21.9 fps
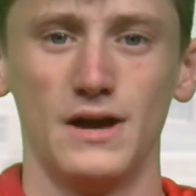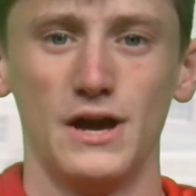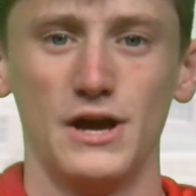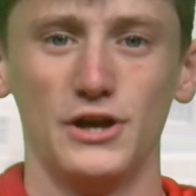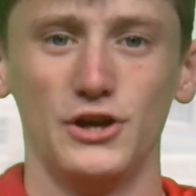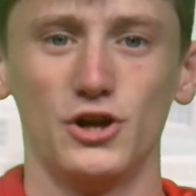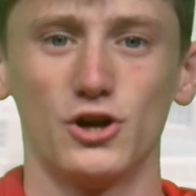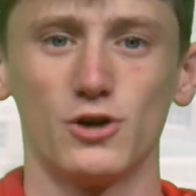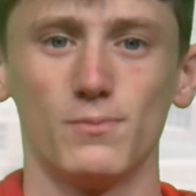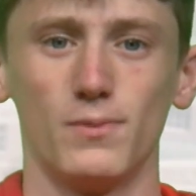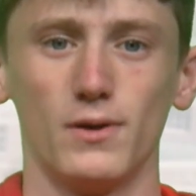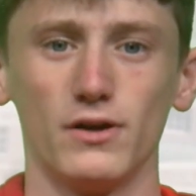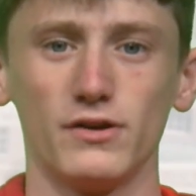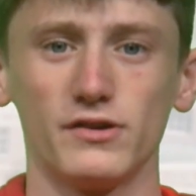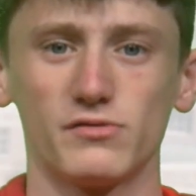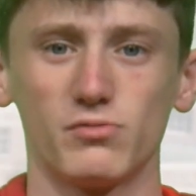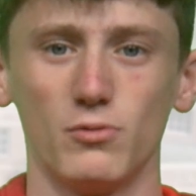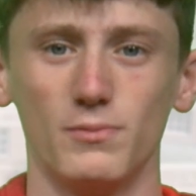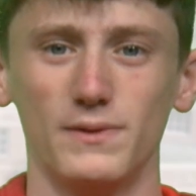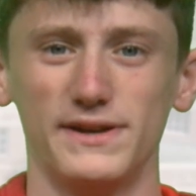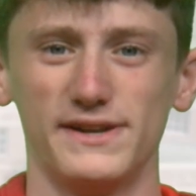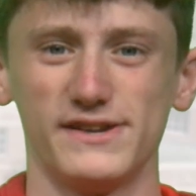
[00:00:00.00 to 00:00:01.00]
Yearbooks
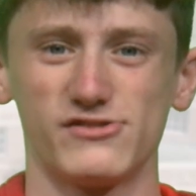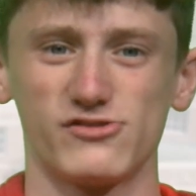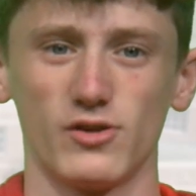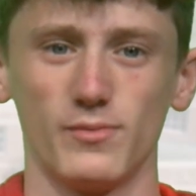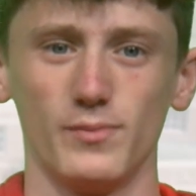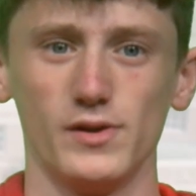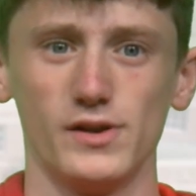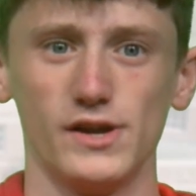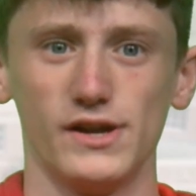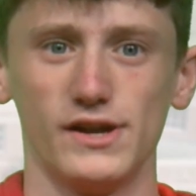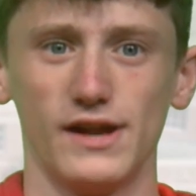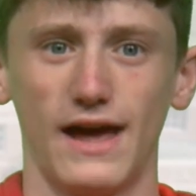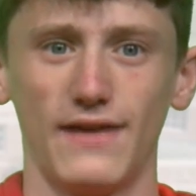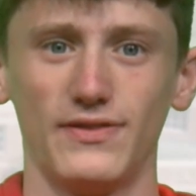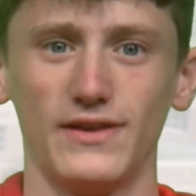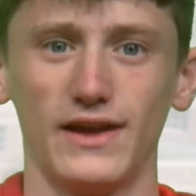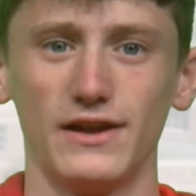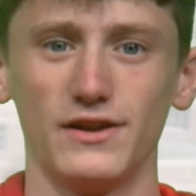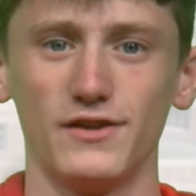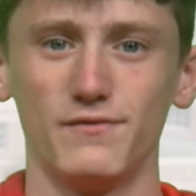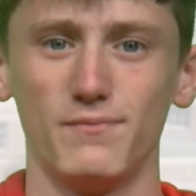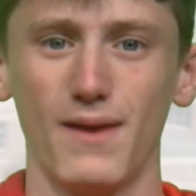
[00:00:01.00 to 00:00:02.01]
will be distributed at
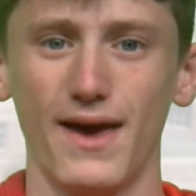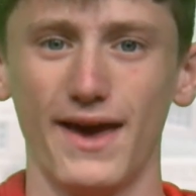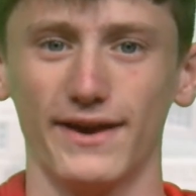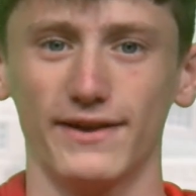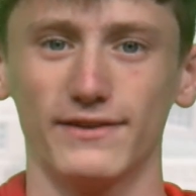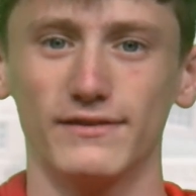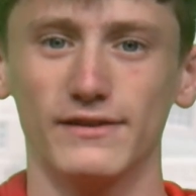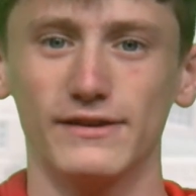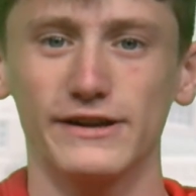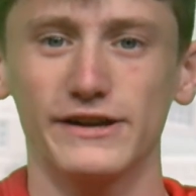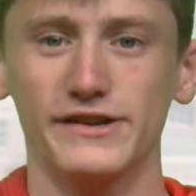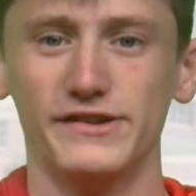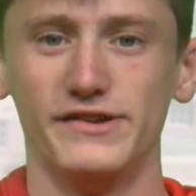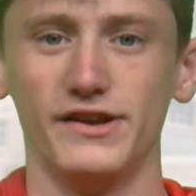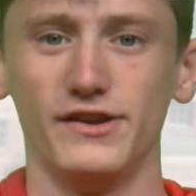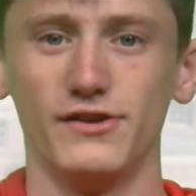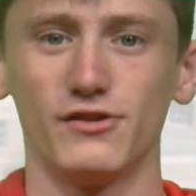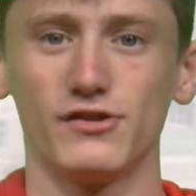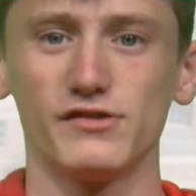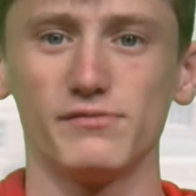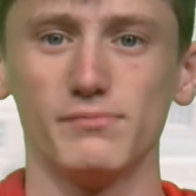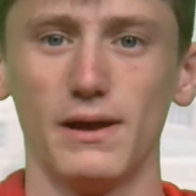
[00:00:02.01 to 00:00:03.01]
the end of May.
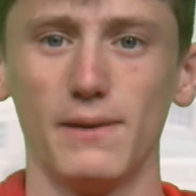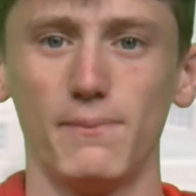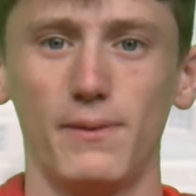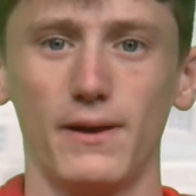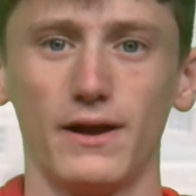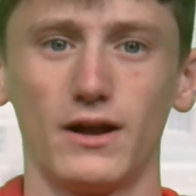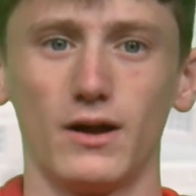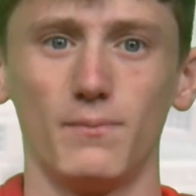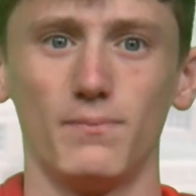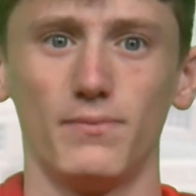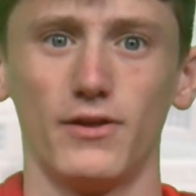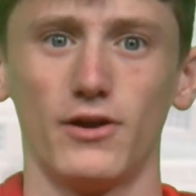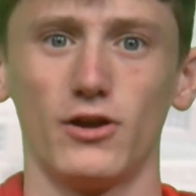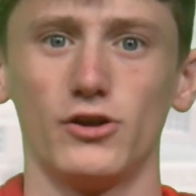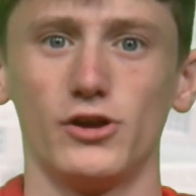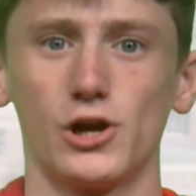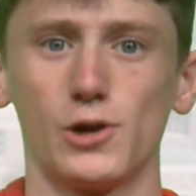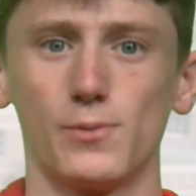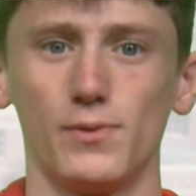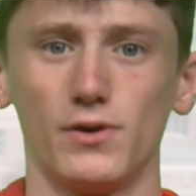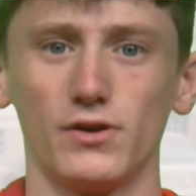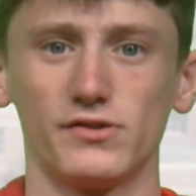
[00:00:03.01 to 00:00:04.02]
Seniors may pick up their
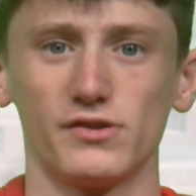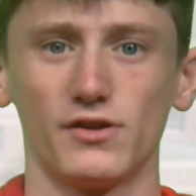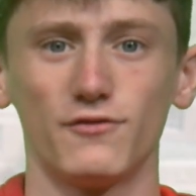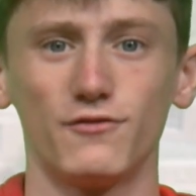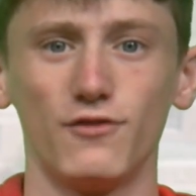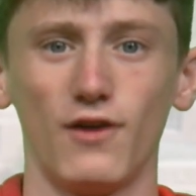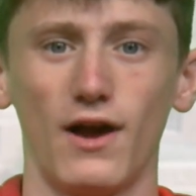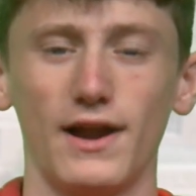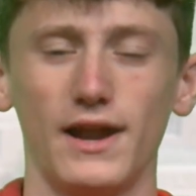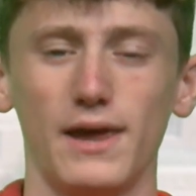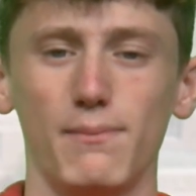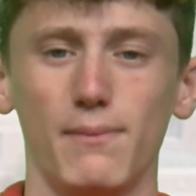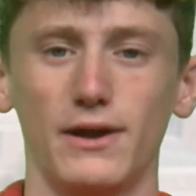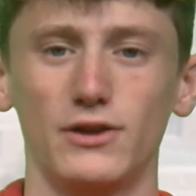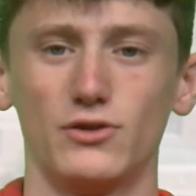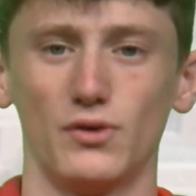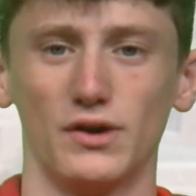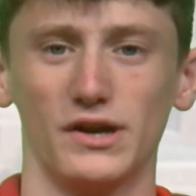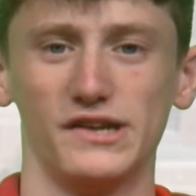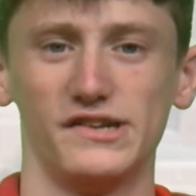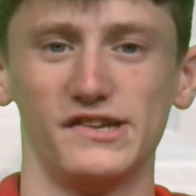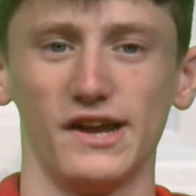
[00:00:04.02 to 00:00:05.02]
yearbooks on Friday, May
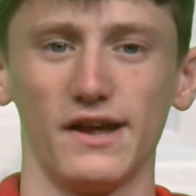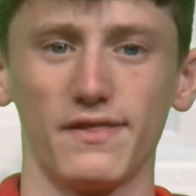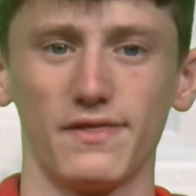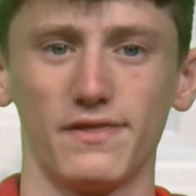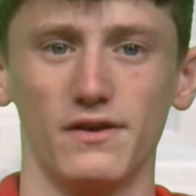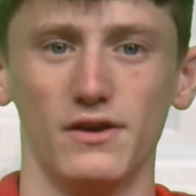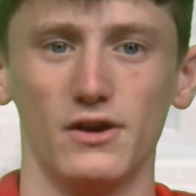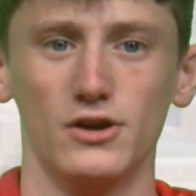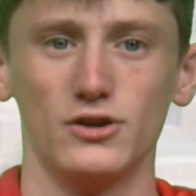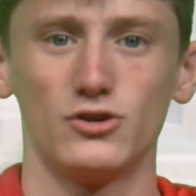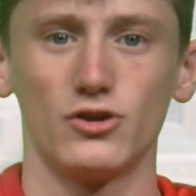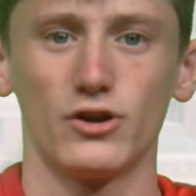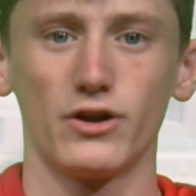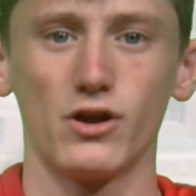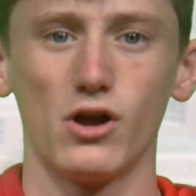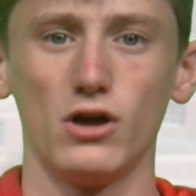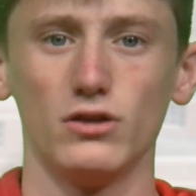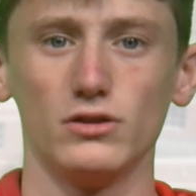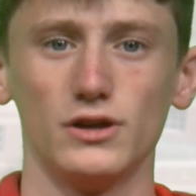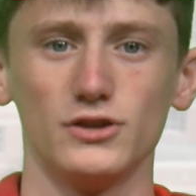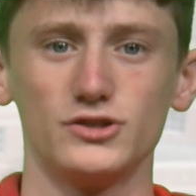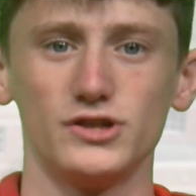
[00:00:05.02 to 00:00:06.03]
26th, during
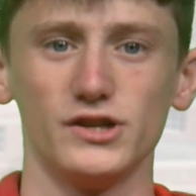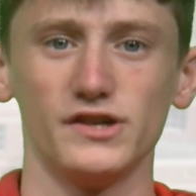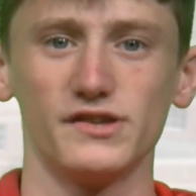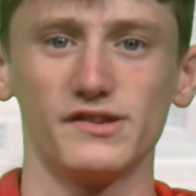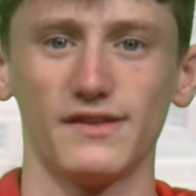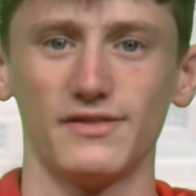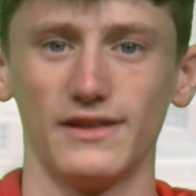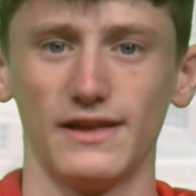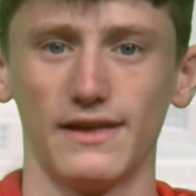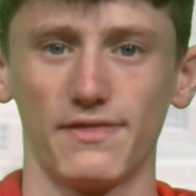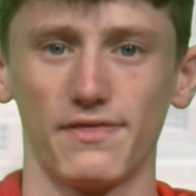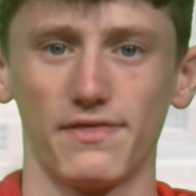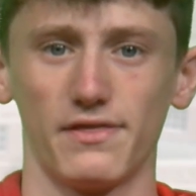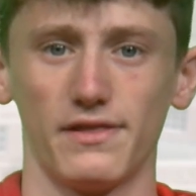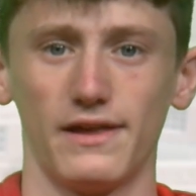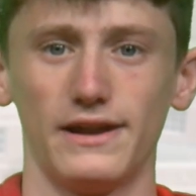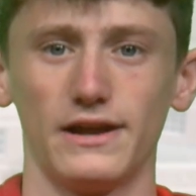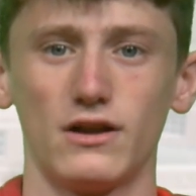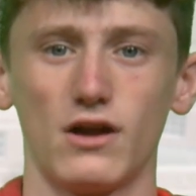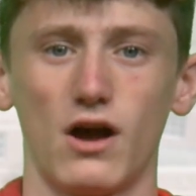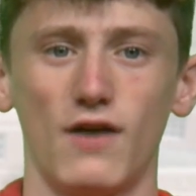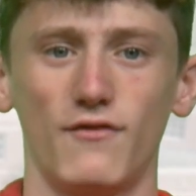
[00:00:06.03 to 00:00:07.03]
all lunches at the
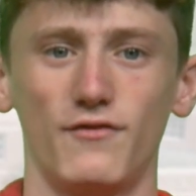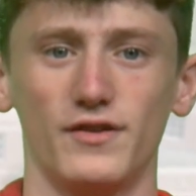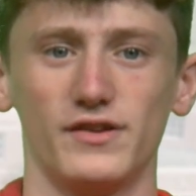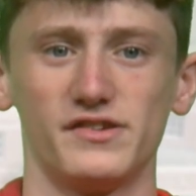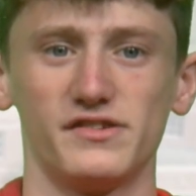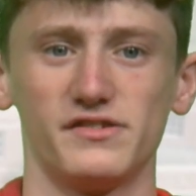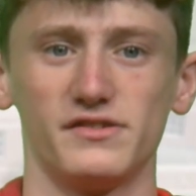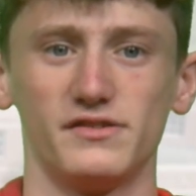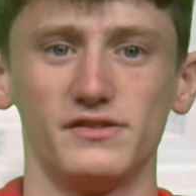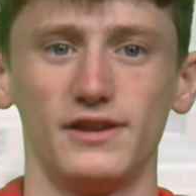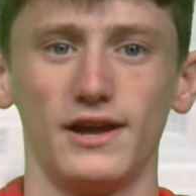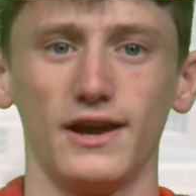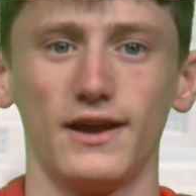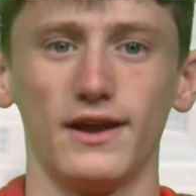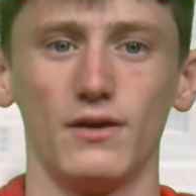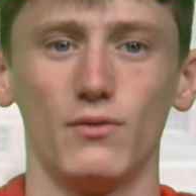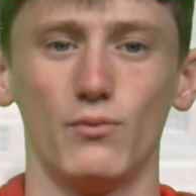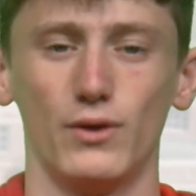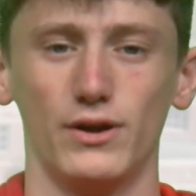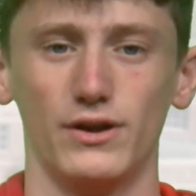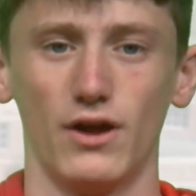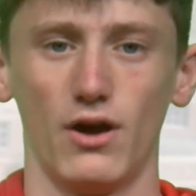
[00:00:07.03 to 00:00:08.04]
athletic office
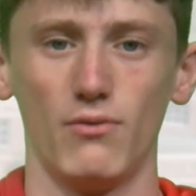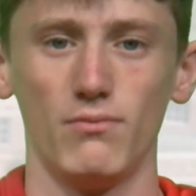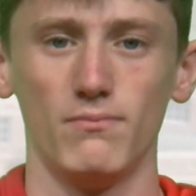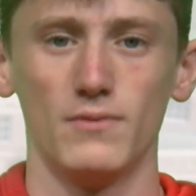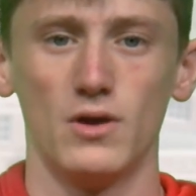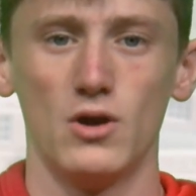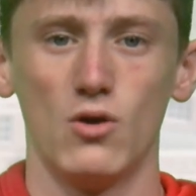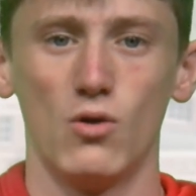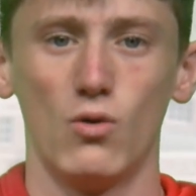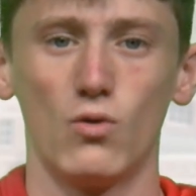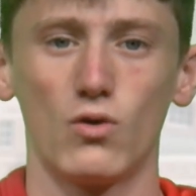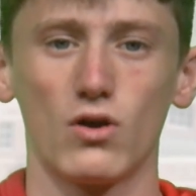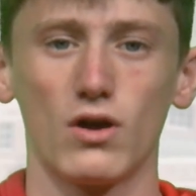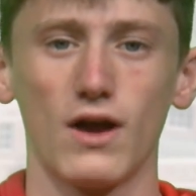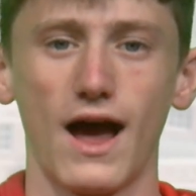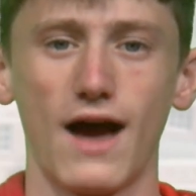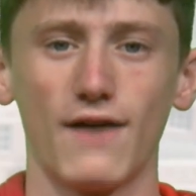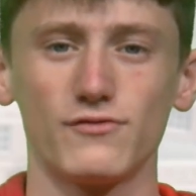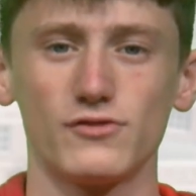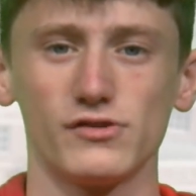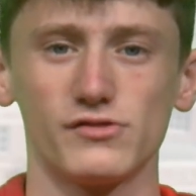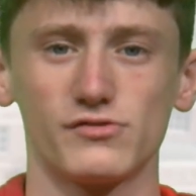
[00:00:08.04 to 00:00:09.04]
ticket window or
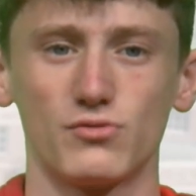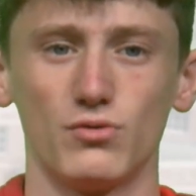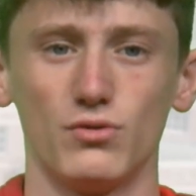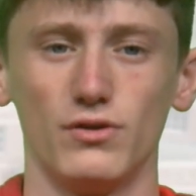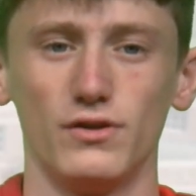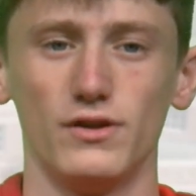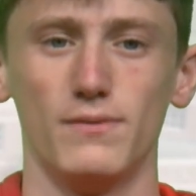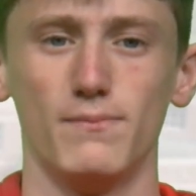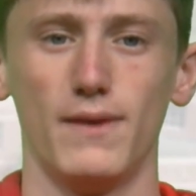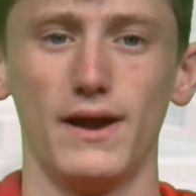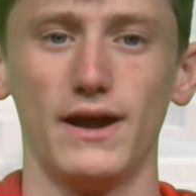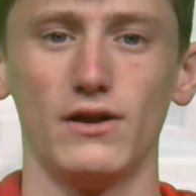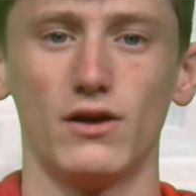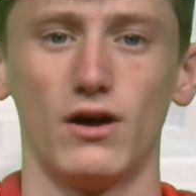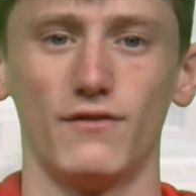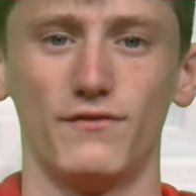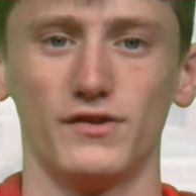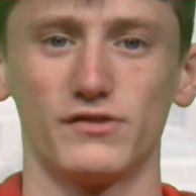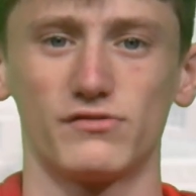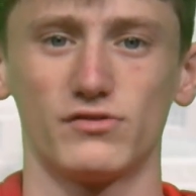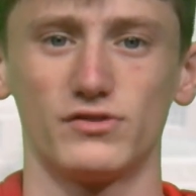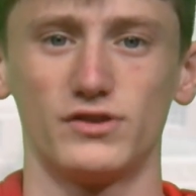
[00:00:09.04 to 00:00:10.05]
after school in the main
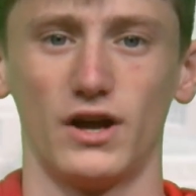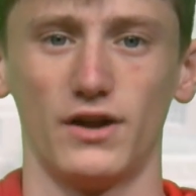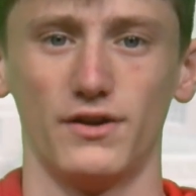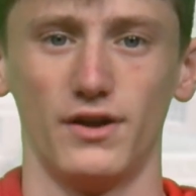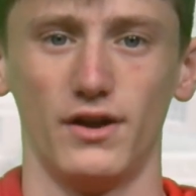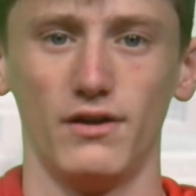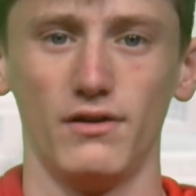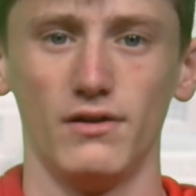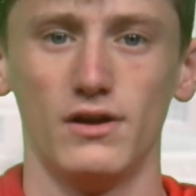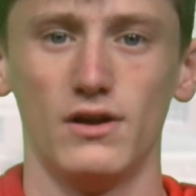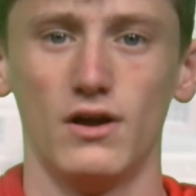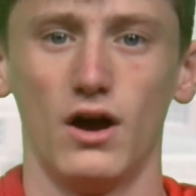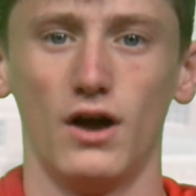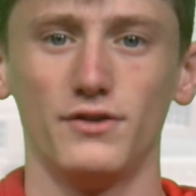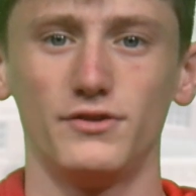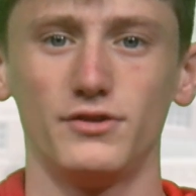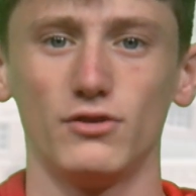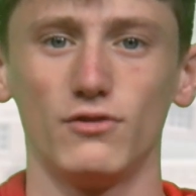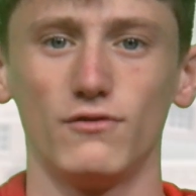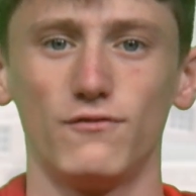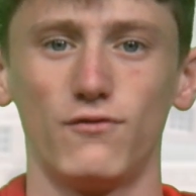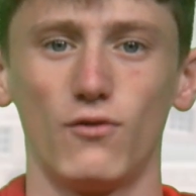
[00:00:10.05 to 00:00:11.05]
office rotunda
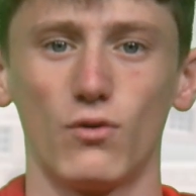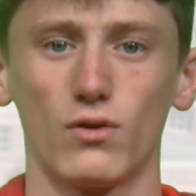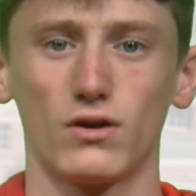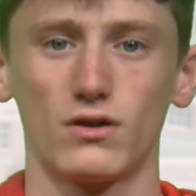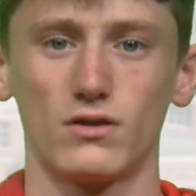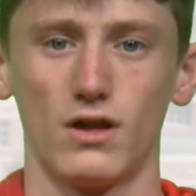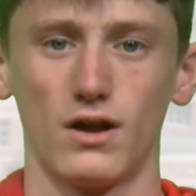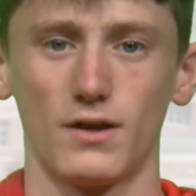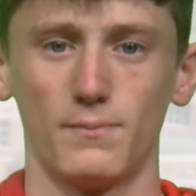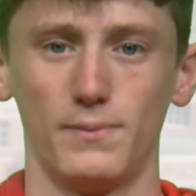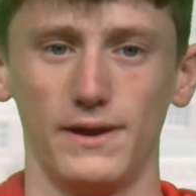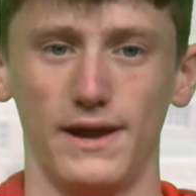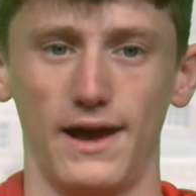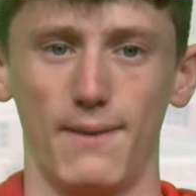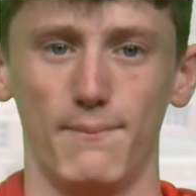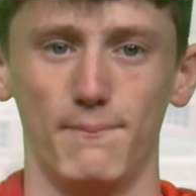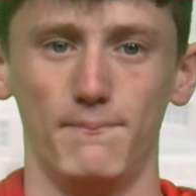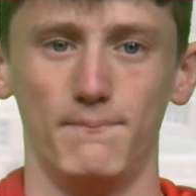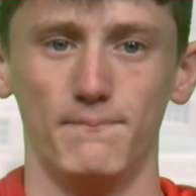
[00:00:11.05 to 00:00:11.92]
until 4 o'clock p.m.